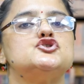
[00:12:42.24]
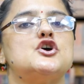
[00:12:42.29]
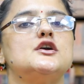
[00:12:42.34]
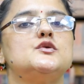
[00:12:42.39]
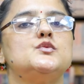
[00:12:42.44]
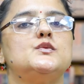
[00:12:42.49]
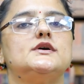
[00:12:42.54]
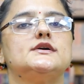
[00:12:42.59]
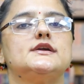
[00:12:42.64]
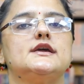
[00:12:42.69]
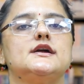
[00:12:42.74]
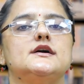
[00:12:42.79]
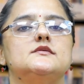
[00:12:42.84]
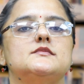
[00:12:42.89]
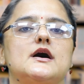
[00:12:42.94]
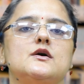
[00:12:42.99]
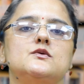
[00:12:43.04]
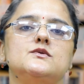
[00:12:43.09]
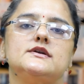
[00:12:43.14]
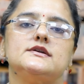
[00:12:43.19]
short working
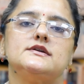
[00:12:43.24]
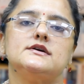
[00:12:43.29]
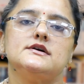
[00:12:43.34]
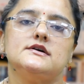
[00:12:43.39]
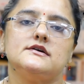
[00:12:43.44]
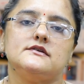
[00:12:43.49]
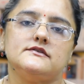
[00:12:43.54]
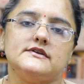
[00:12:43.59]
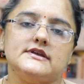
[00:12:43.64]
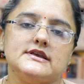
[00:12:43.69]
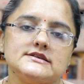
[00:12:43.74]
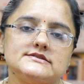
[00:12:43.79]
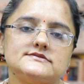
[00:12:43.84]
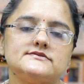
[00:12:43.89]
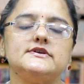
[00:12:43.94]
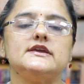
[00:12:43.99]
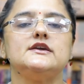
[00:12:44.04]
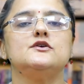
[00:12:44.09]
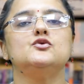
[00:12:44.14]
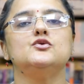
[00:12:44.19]
amount
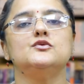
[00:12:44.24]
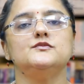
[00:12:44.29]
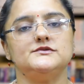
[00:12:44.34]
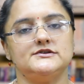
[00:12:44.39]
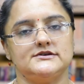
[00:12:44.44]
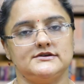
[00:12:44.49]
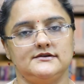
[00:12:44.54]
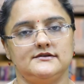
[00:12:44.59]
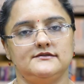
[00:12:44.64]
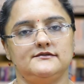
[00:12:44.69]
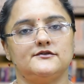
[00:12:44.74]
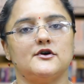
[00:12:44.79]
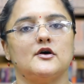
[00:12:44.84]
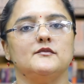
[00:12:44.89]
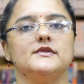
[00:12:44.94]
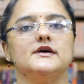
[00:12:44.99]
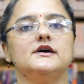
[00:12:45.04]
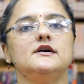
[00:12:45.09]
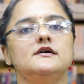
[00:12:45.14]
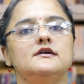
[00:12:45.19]
is recouped
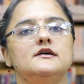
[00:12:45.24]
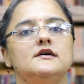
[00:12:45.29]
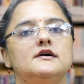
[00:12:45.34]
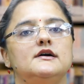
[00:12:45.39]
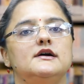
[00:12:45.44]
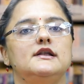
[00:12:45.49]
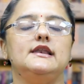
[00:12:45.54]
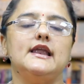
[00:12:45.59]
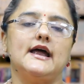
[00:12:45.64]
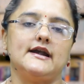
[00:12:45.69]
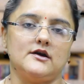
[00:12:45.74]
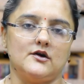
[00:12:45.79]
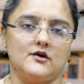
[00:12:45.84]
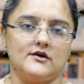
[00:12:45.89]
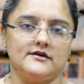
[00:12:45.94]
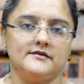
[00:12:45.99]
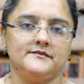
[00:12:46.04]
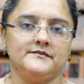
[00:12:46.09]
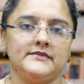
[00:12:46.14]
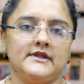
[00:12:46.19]
from the
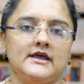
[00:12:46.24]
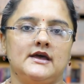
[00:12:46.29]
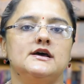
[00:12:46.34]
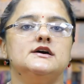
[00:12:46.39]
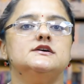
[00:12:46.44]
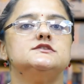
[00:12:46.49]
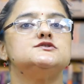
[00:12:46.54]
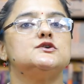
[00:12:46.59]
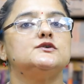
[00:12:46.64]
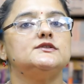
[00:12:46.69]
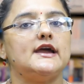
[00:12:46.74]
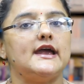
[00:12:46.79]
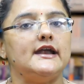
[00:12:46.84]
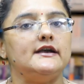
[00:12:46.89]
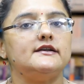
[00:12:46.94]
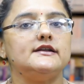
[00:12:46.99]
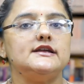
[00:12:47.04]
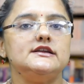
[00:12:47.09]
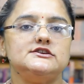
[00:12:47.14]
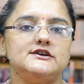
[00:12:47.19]
landlord. So the
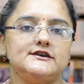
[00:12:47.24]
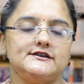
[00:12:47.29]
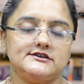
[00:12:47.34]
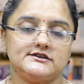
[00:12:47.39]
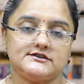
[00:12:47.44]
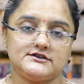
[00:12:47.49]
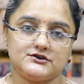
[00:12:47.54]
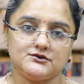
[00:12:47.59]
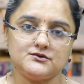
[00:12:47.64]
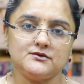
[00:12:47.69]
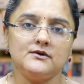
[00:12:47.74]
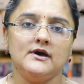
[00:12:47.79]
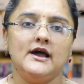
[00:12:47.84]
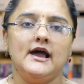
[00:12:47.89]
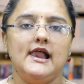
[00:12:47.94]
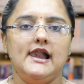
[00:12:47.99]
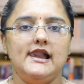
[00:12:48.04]
entry changes to